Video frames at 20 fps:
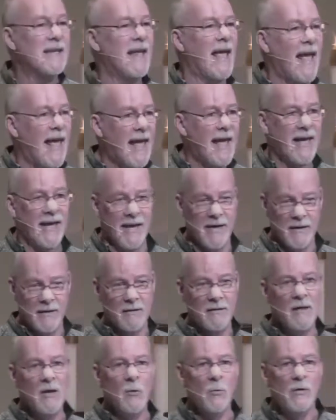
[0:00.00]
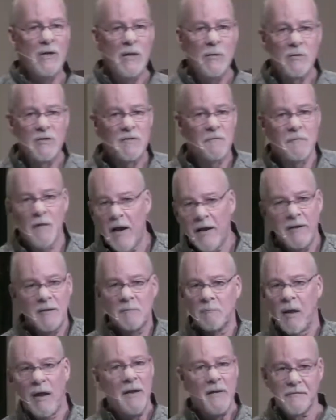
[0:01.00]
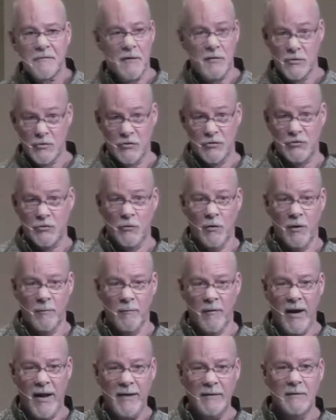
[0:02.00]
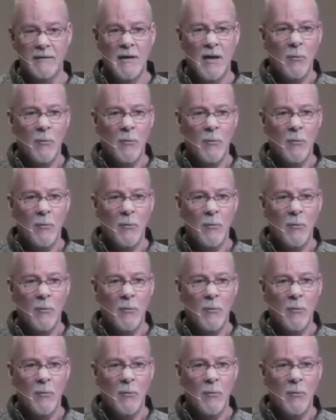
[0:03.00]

Anne when he was frightened by a thunderstorm, right?